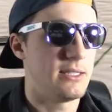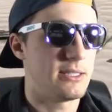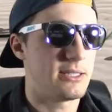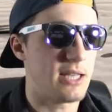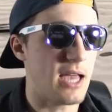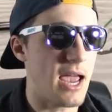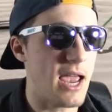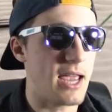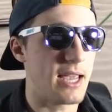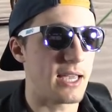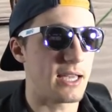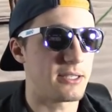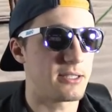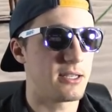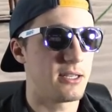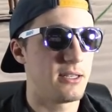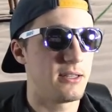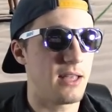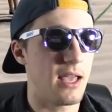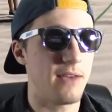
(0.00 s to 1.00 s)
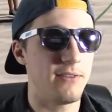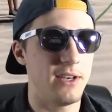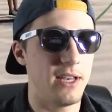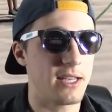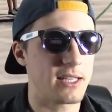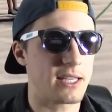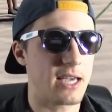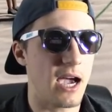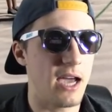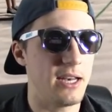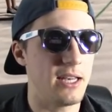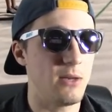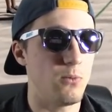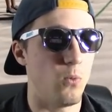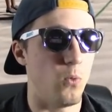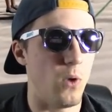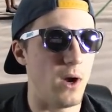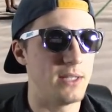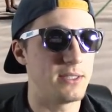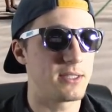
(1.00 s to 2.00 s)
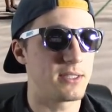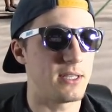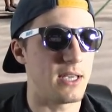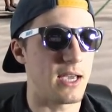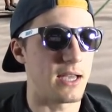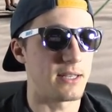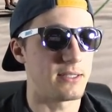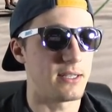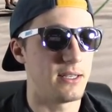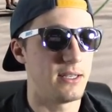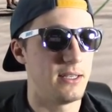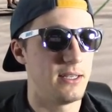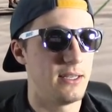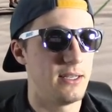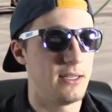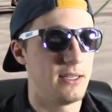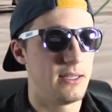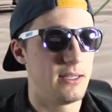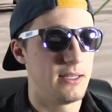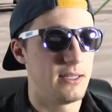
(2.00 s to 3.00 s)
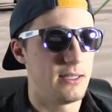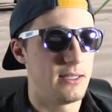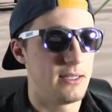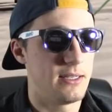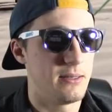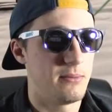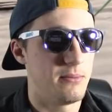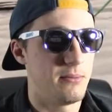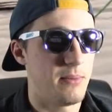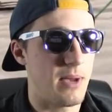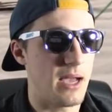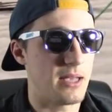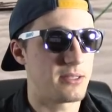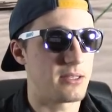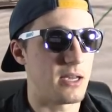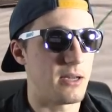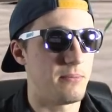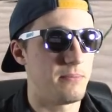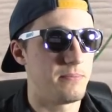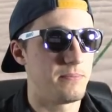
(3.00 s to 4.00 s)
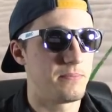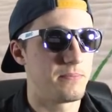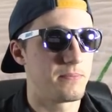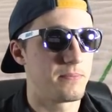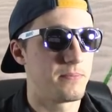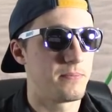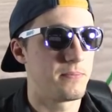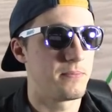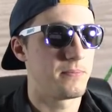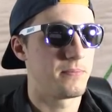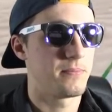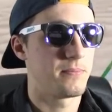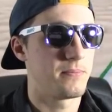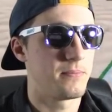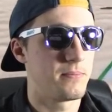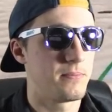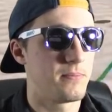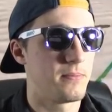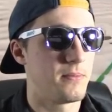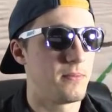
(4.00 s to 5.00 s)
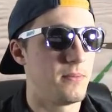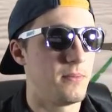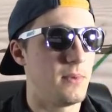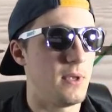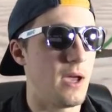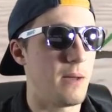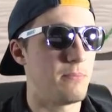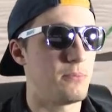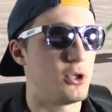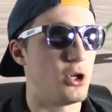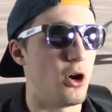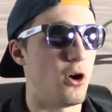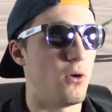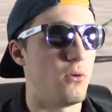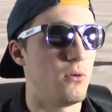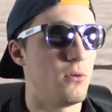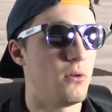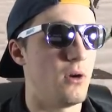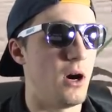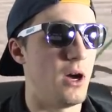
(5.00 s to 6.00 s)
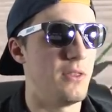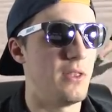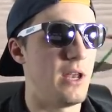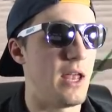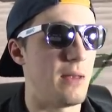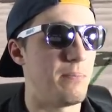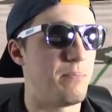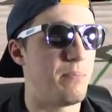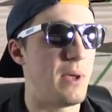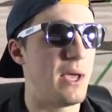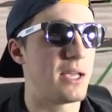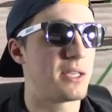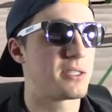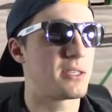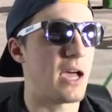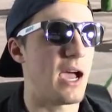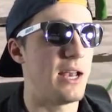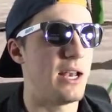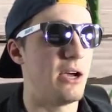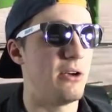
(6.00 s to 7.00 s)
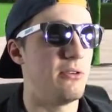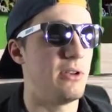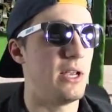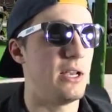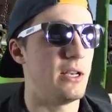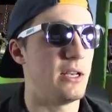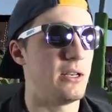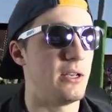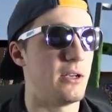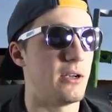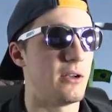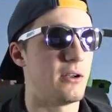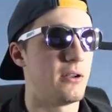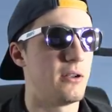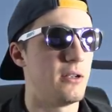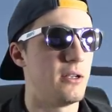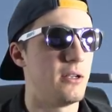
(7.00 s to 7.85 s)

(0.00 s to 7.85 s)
Dang it. They haven't hit Cuddy once yet. Pass up. Yep, Joe. On the net. Big side out needed here.